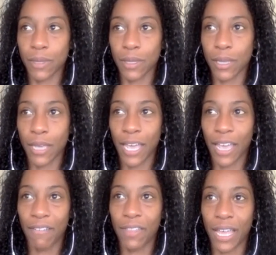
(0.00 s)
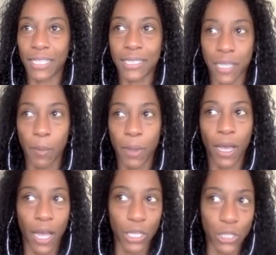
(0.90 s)
have that
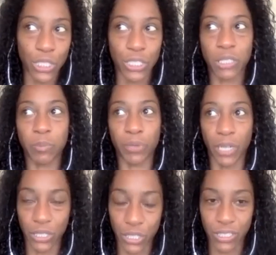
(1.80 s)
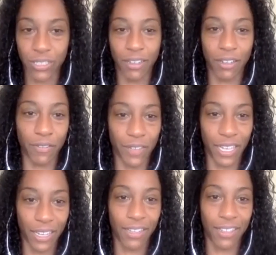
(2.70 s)
subconscious pressure of
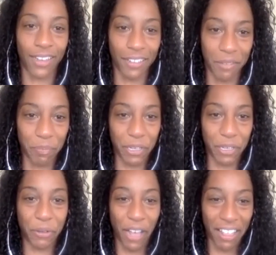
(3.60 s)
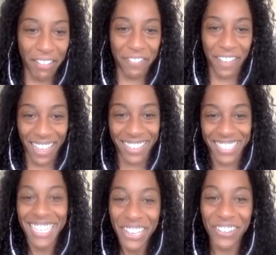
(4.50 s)
getting that Olympic
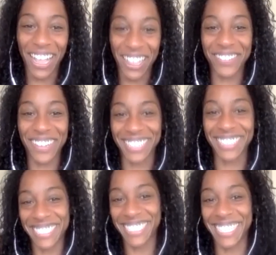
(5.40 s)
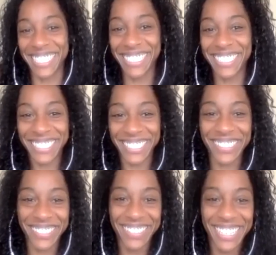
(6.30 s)
qualifying standard. So
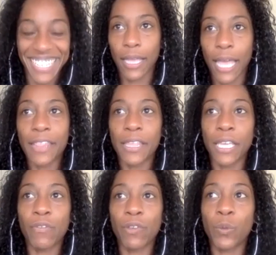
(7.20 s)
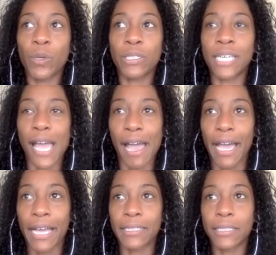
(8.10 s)
I think if you were to
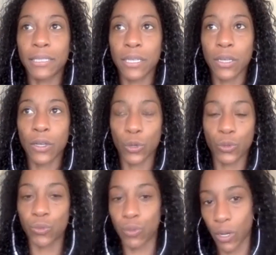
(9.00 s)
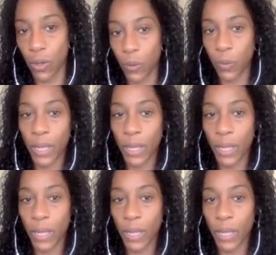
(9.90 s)
ask Coach Rowe